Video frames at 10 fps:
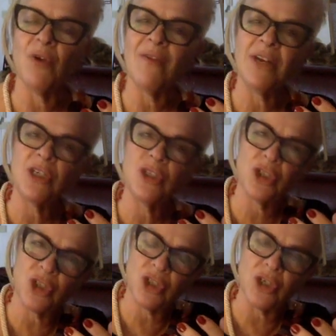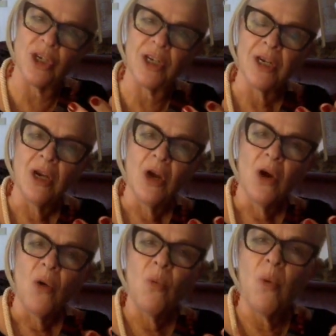You haven't understood
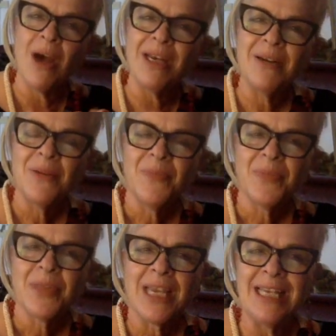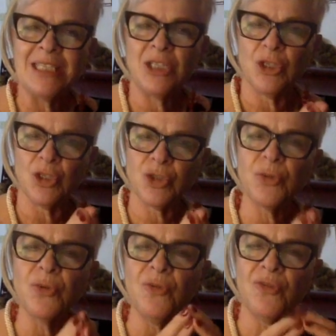what is the
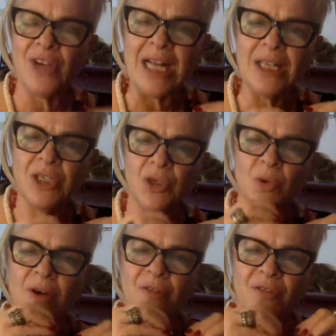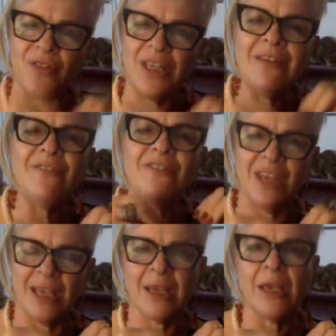true value of
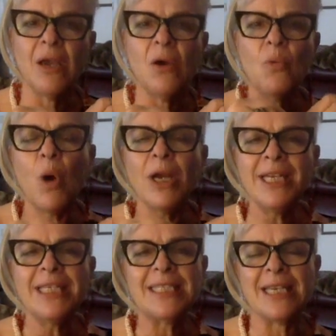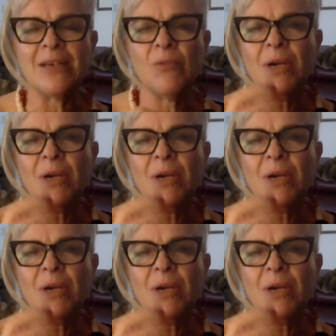living. What is it?